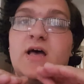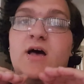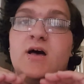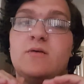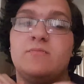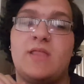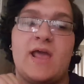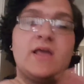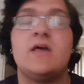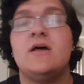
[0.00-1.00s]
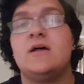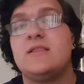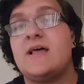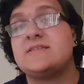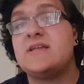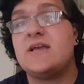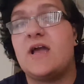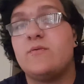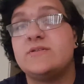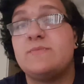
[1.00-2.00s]
Like last
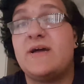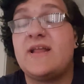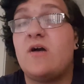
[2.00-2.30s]
night, I went to bed